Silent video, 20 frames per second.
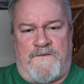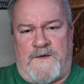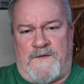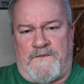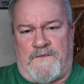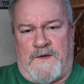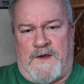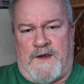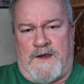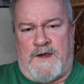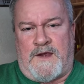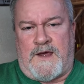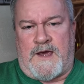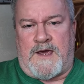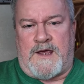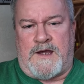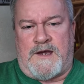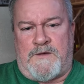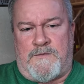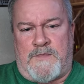fifty
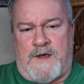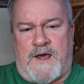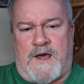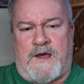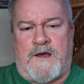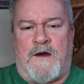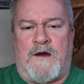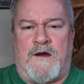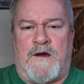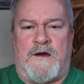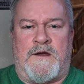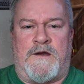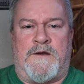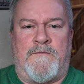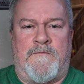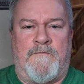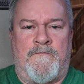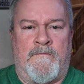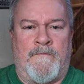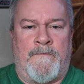added back on.